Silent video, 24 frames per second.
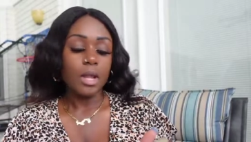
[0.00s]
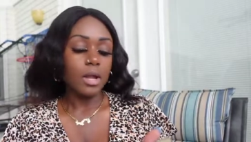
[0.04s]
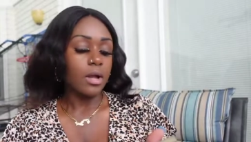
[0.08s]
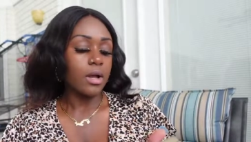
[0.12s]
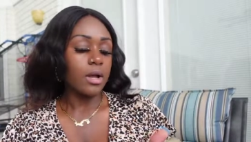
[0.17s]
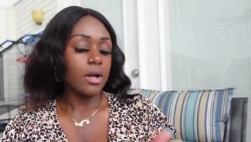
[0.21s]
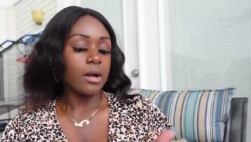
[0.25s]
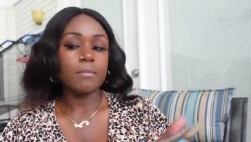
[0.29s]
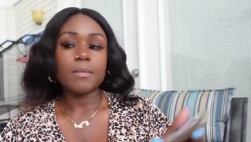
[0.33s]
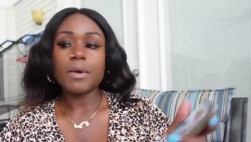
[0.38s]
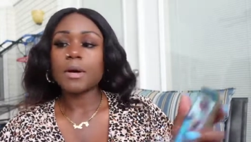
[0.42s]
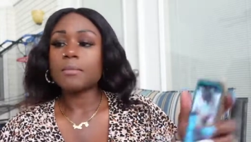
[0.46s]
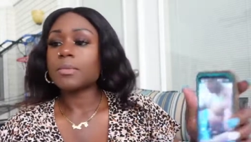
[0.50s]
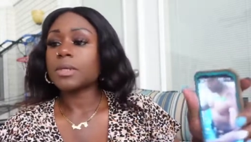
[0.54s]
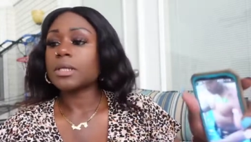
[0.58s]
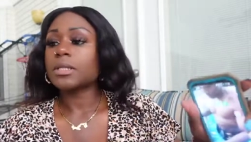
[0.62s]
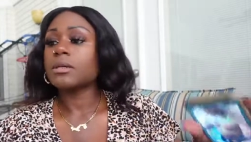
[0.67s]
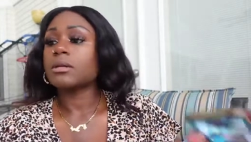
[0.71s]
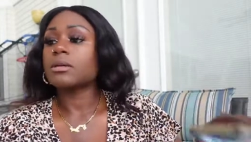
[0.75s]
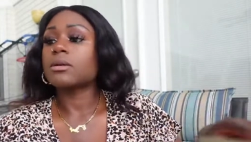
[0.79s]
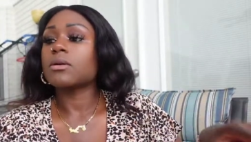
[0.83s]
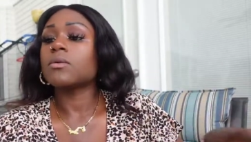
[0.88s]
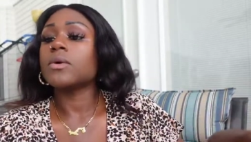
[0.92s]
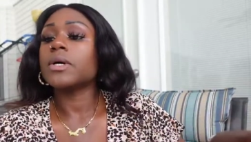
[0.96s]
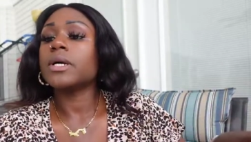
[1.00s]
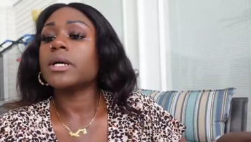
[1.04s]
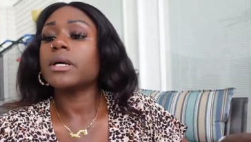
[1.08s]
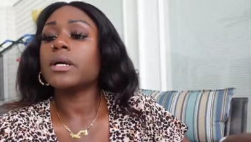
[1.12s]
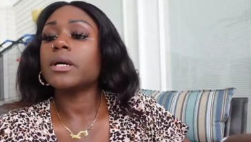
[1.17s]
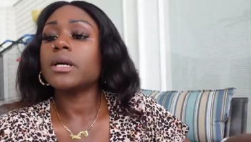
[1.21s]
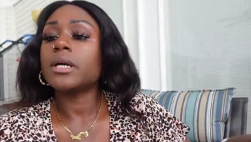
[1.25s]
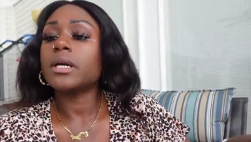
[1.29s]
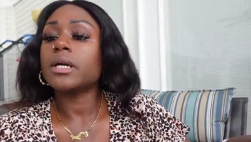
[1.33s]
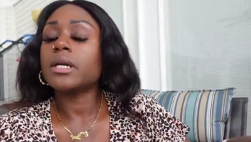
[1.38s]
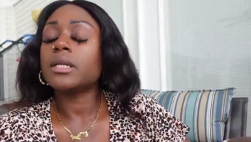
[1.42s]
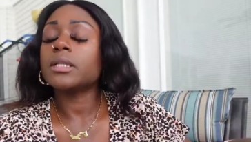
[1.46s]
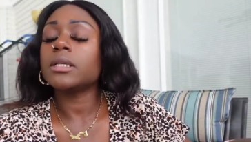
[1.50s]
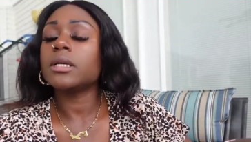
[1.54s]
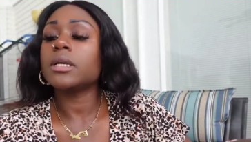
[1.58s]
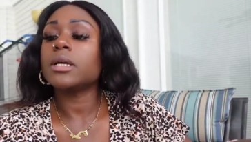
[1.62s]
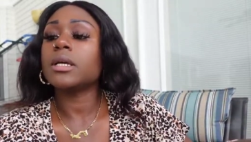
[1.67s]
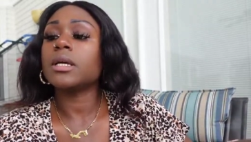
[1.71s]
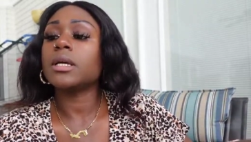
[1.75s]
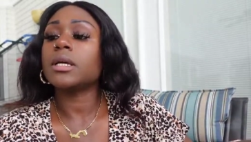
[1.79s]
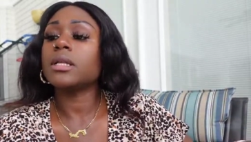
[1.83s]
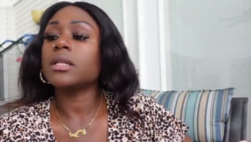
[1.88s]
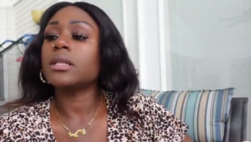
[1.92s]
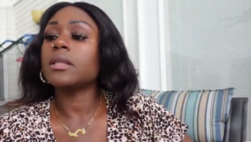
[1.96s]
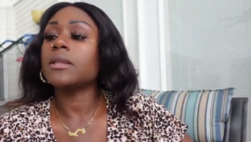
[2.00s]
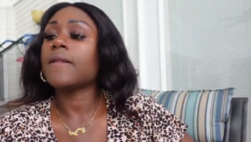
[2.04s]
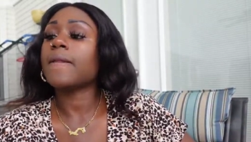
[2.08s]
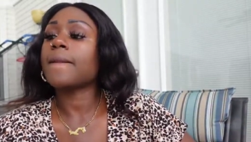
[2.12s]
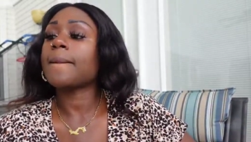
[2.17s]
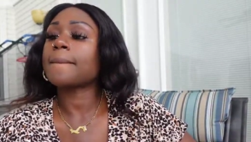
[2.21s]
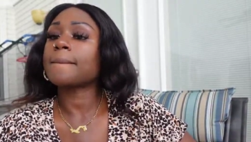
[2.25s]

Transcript: Um, I'm going to go ahead and